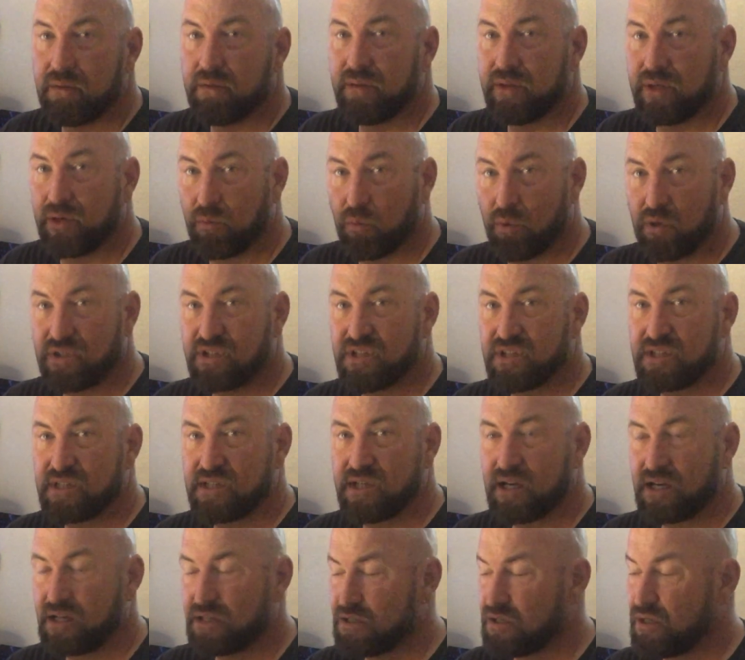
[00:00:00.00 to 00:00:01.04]
There was a
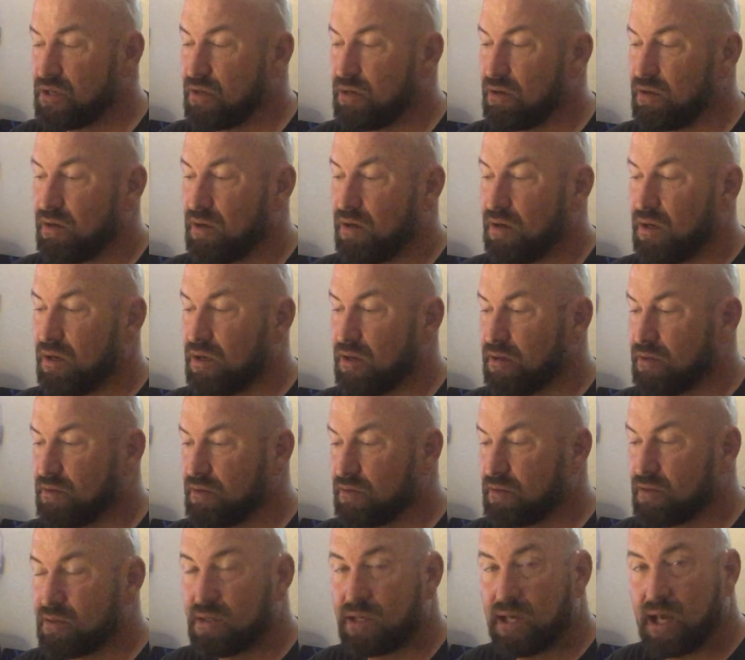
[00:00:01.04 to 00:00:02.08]
section on
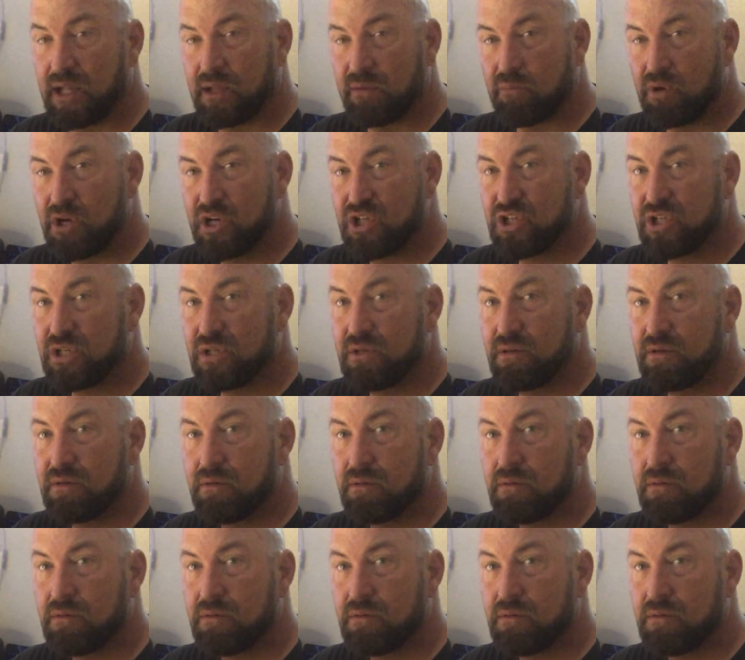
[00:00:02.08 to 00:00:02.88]
calibration,